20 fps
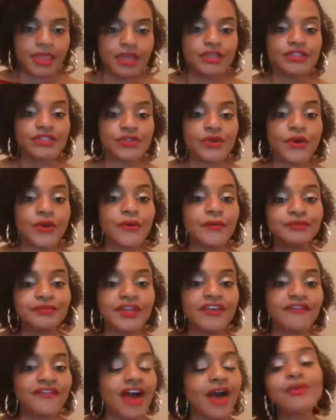So
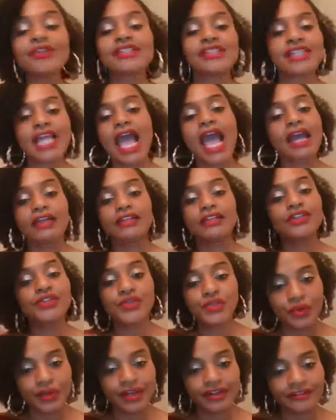if I was tackling
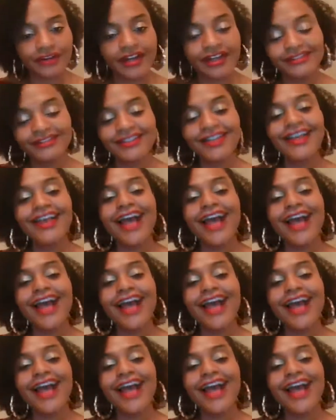joy, right,